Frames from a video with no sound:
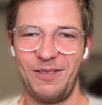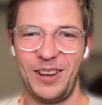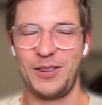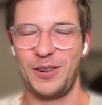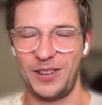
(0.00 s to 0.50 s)

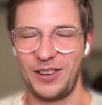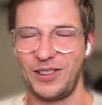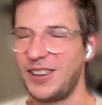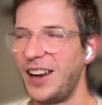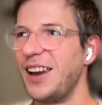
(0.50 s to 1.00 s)
listeners, I
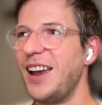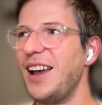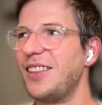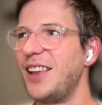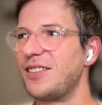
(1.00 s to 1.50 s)
should say.
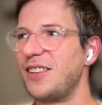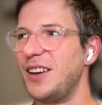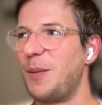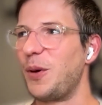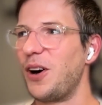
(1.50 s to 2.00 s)
That's the
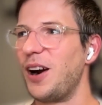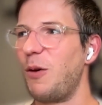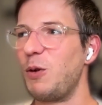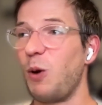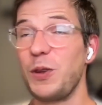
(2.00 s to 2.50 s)
number.
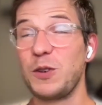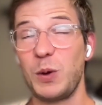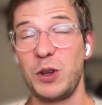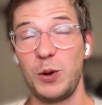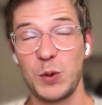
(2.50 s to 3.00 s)
We wrote this
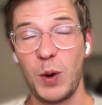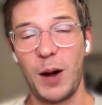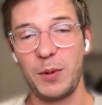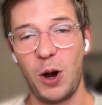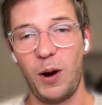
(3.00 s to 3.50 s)
with
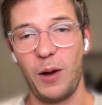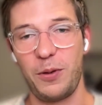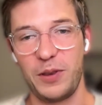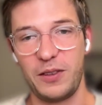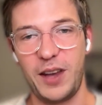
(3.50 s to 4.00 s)
Uniswap,
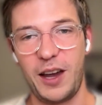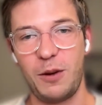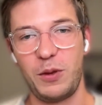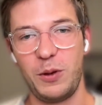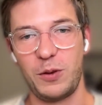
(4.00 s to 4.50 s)
co-authored this standard
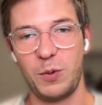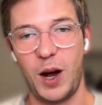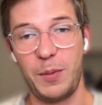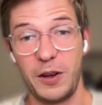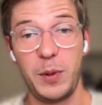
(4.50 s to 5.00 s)
with
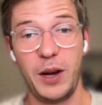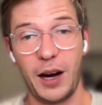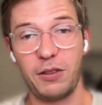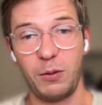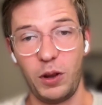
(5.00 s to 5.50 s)
Uniswap, and it's been
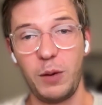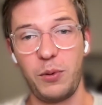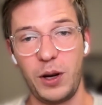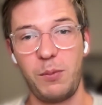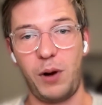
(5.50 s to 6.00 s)
actually really
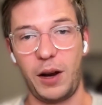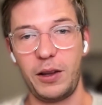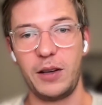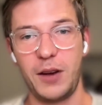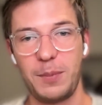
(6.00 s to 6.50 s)
pretty
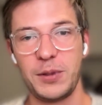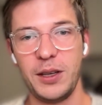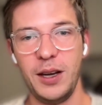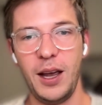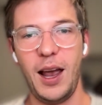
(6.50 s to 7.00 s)
broadly
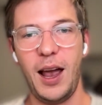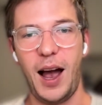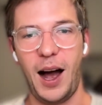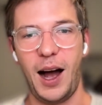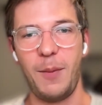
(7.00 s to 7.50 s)
adopted
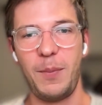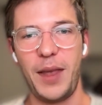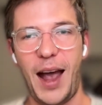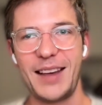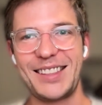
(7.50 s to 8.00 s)

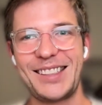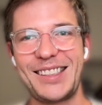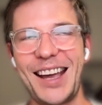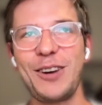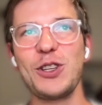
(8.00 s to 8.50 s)
as a
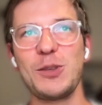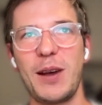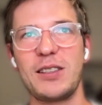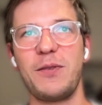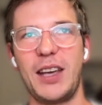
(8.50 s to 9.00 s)
standard
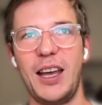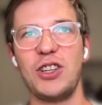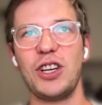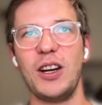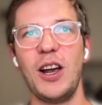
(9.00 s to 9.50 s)

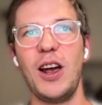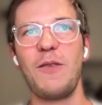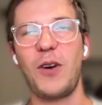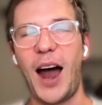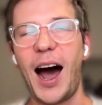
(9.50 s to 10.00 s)
specification
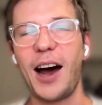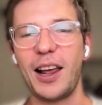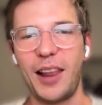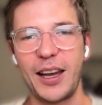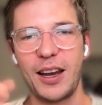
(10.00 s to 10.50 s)
for how
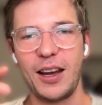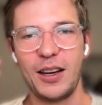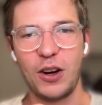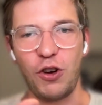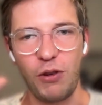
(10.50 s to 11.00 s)
to like
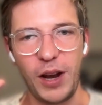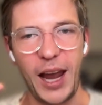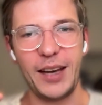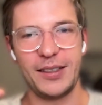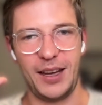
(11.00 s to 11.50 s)

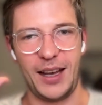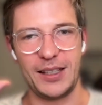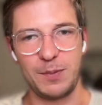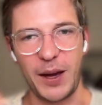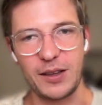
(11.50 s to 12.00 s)
create and
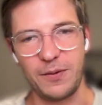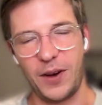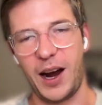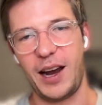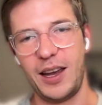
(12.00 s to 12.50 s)

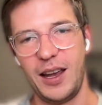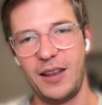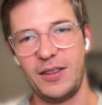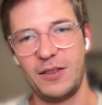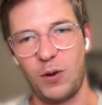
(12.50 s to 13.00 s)
specify
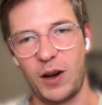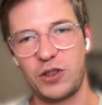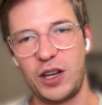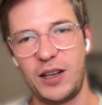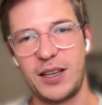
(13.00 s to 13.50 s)
these
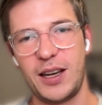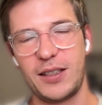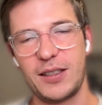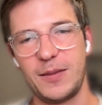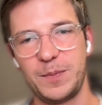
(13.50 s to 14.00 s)
cross-chain
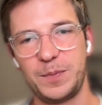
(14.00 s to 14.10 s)
intents.